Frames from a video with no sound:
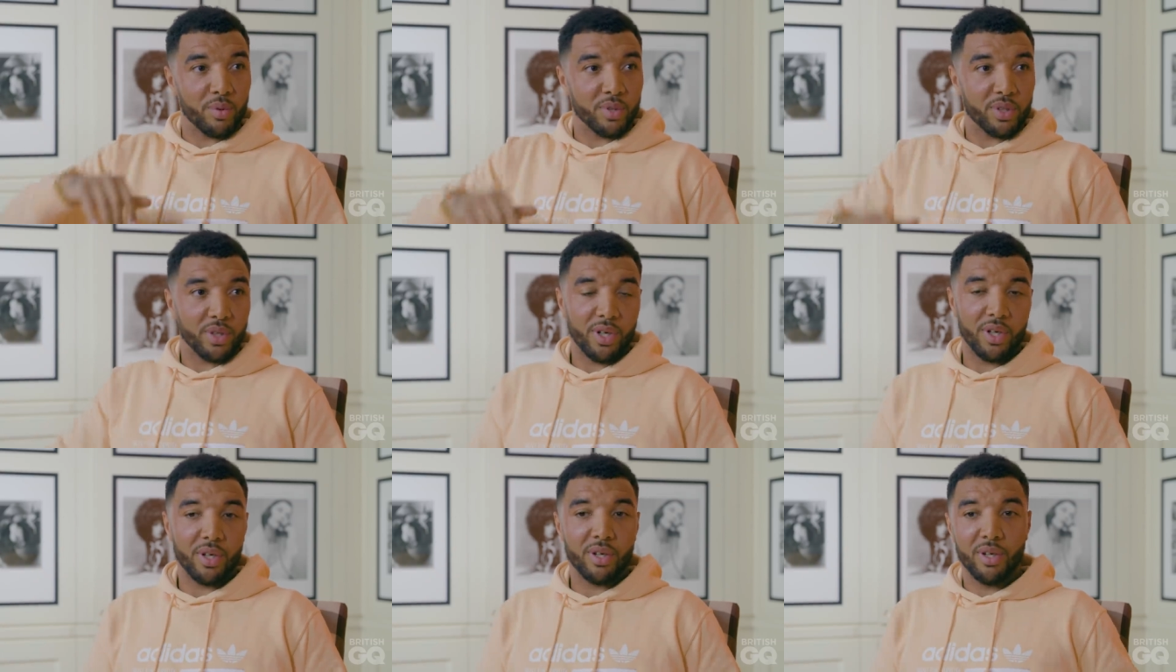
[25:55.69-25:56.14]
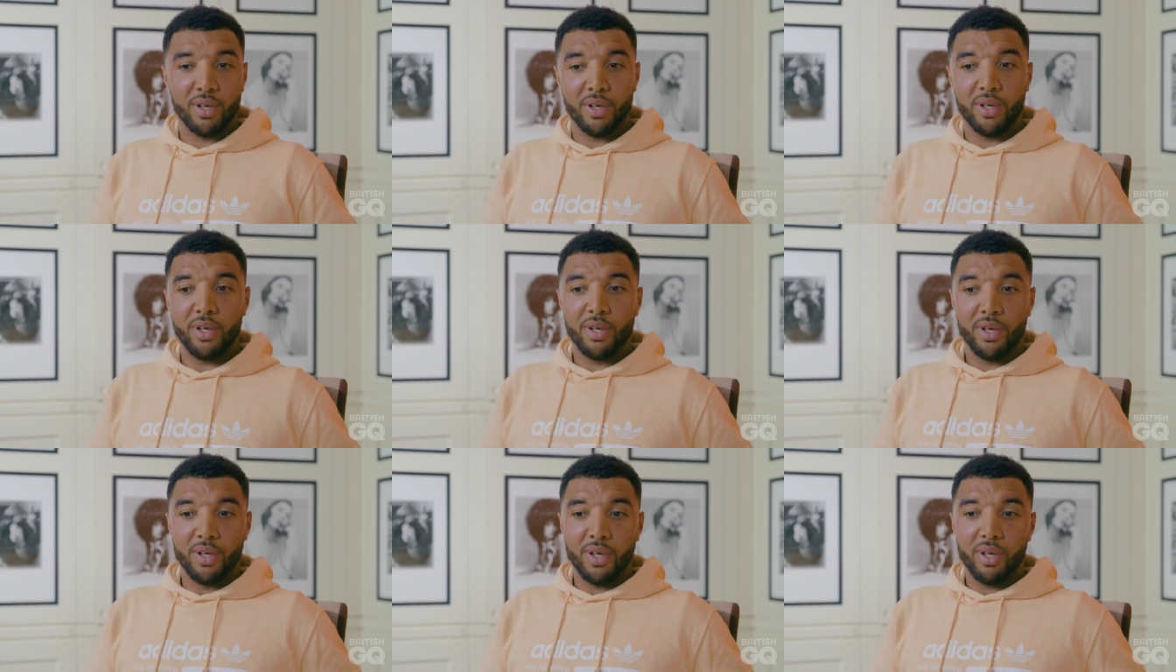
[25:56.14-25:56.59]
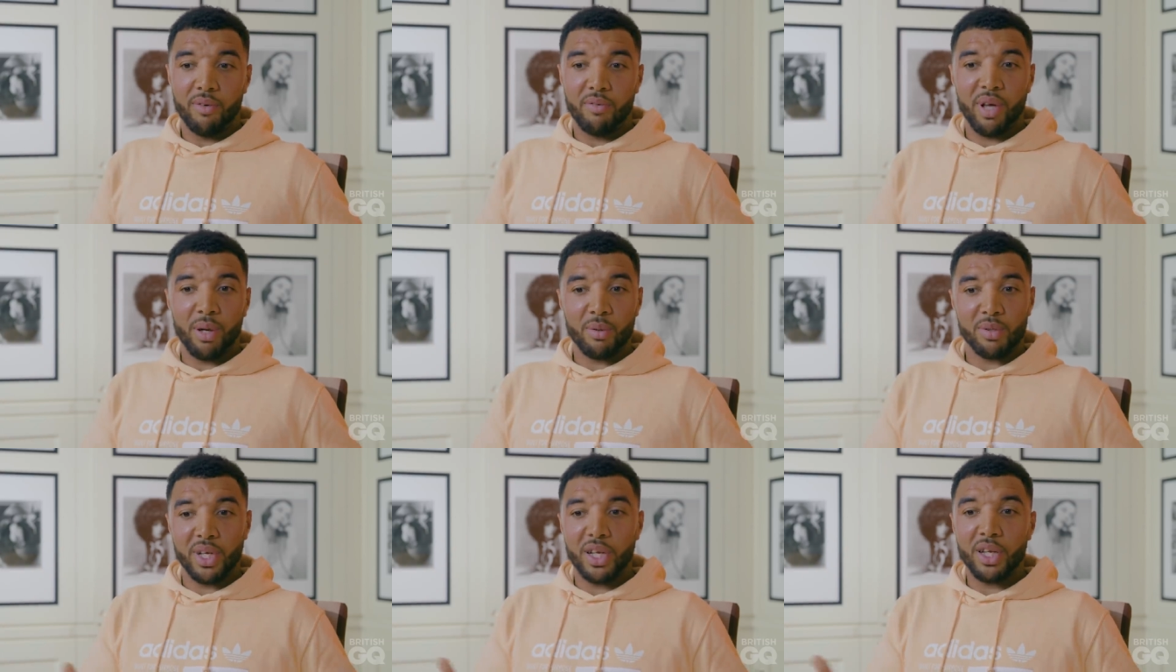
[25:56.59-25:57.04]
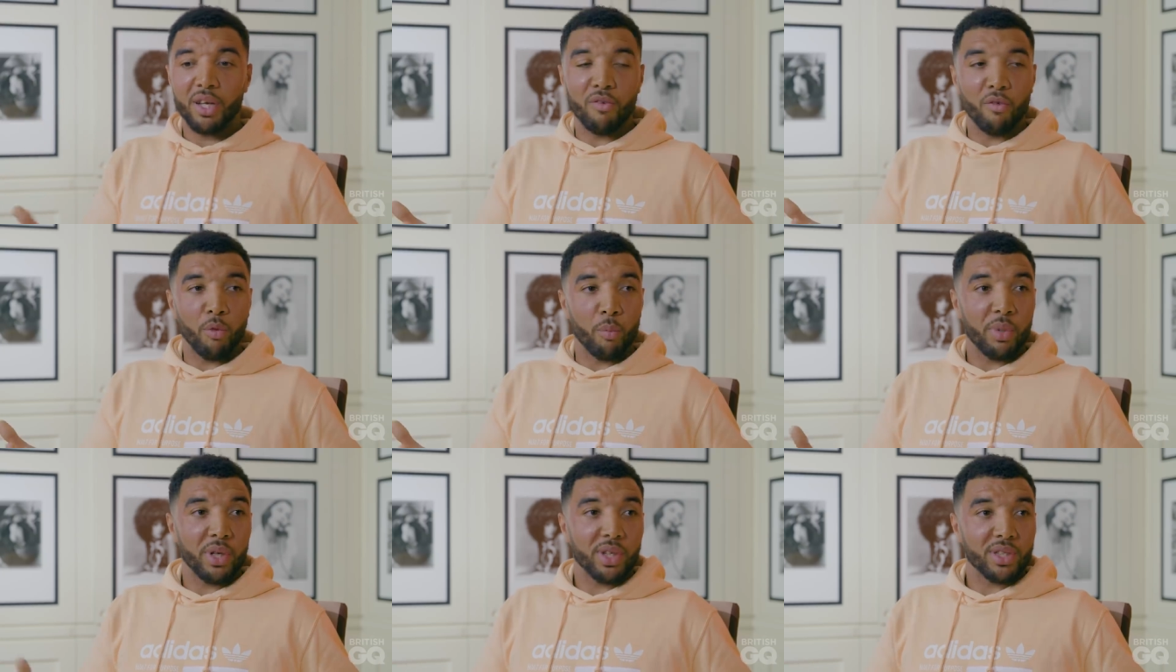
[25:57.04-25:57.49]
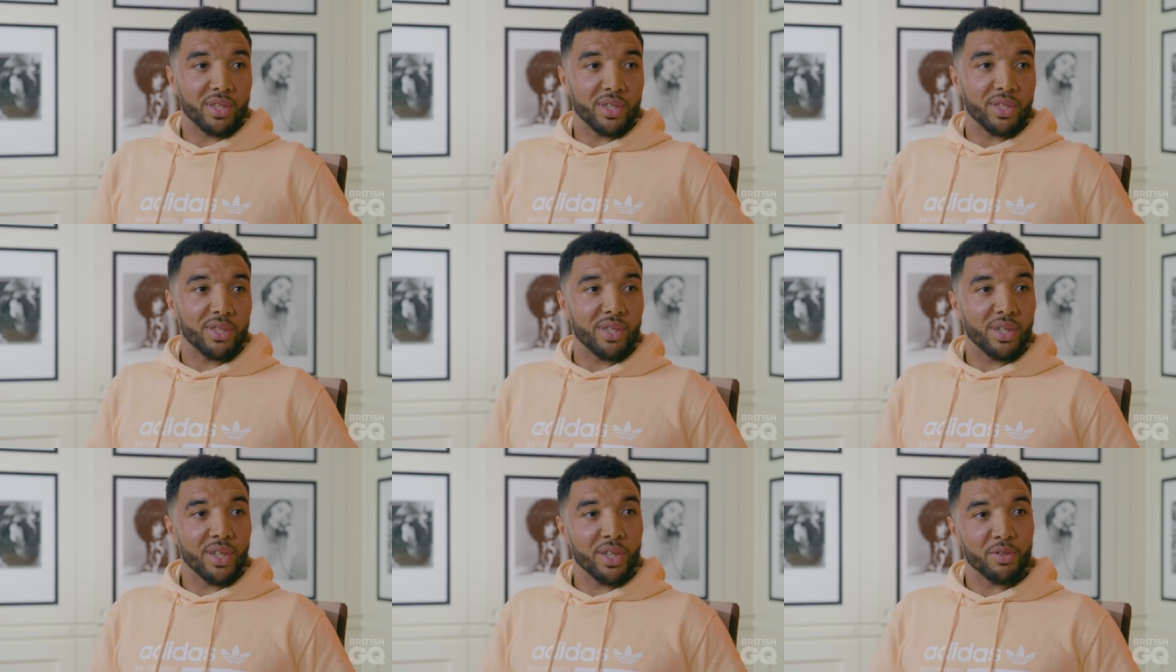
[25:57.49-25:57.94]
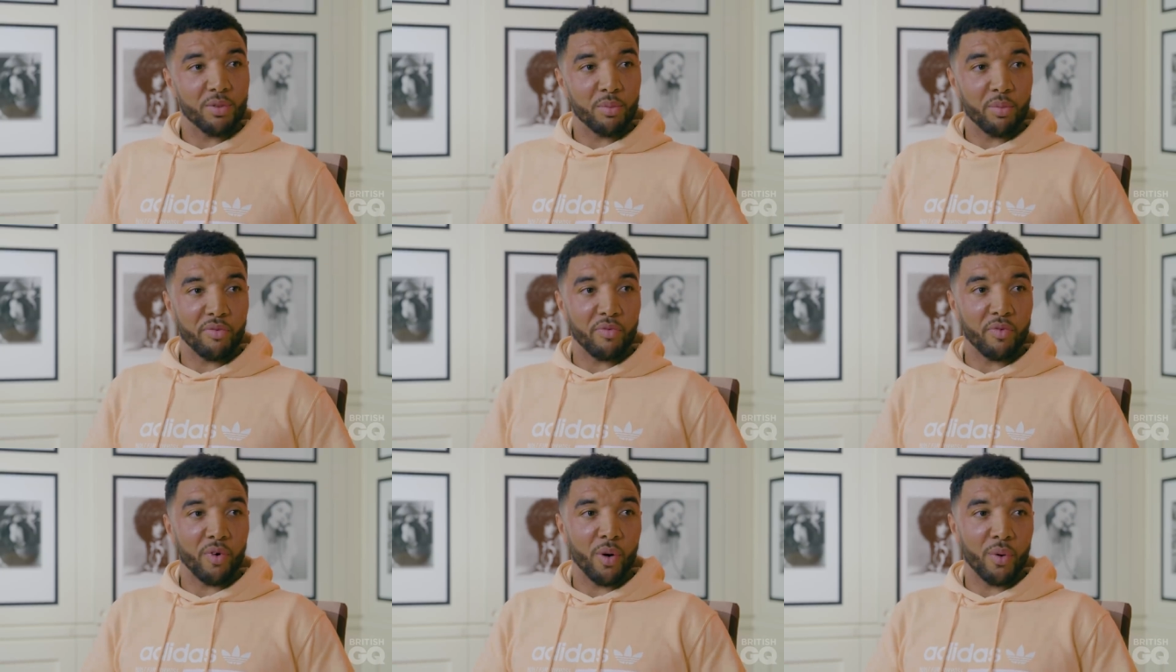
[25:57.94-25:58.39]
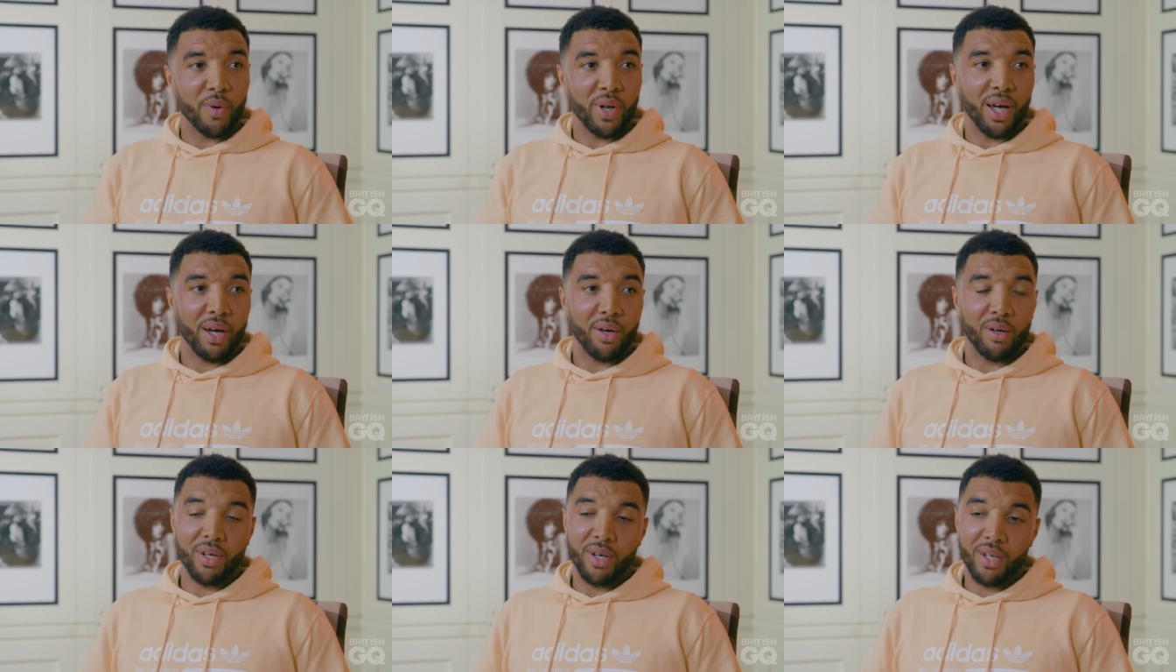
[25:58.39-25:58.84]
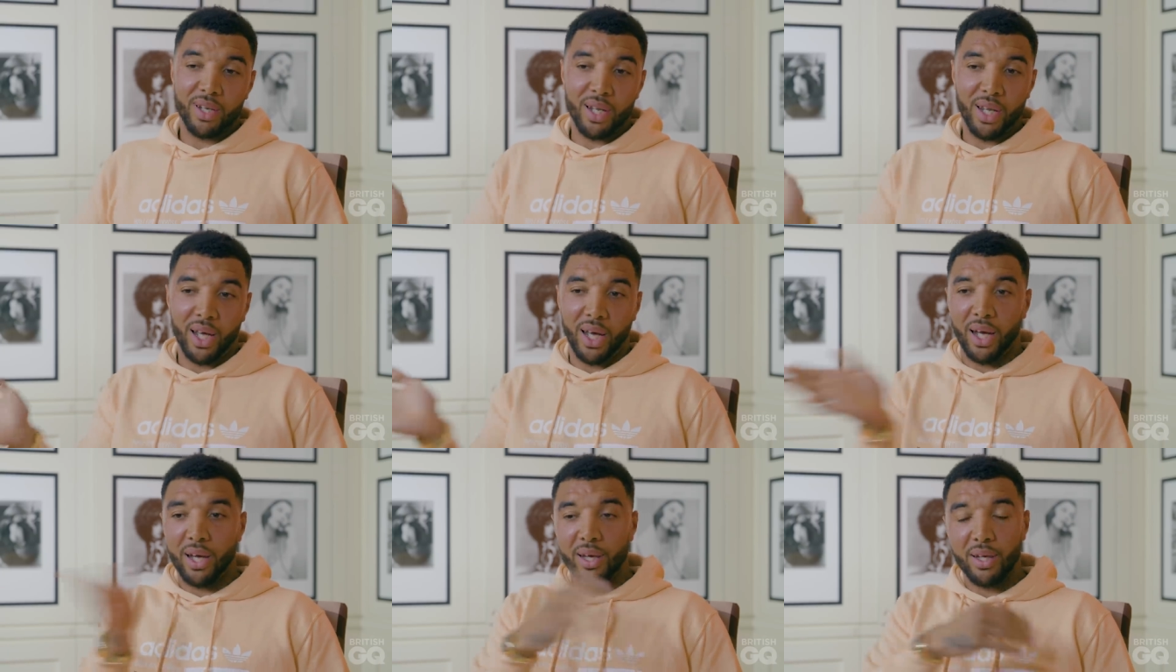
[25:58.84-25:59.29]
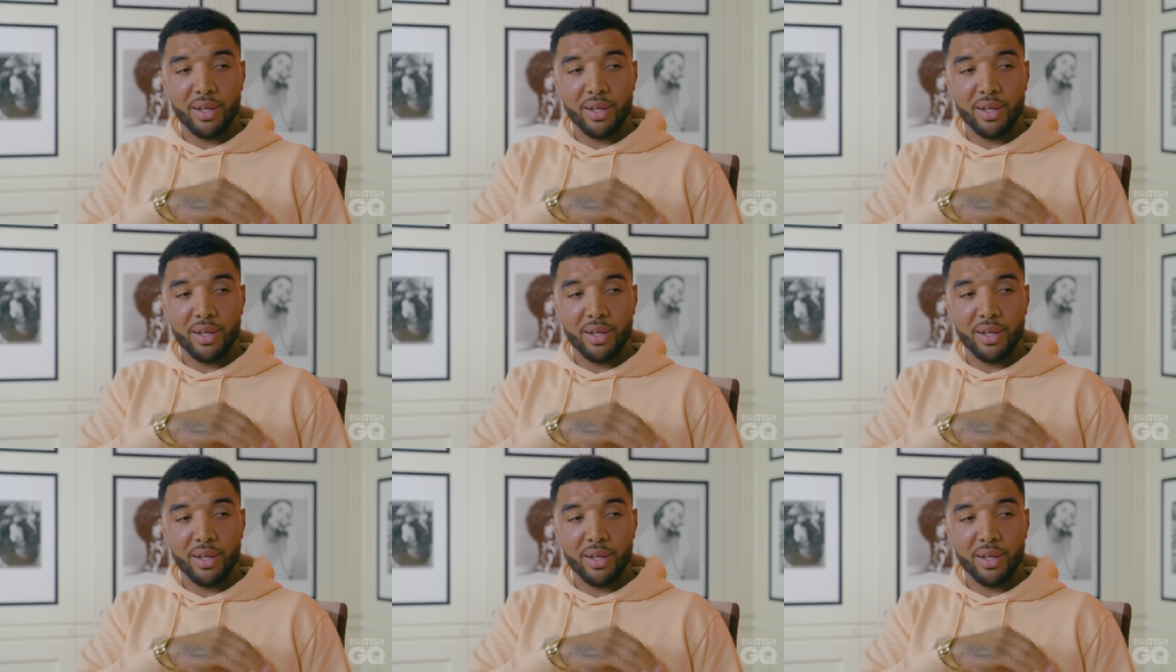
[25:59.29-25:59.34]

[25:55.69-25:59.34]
It's like, if that was any other business, it'd literally be thrown out, like, nah,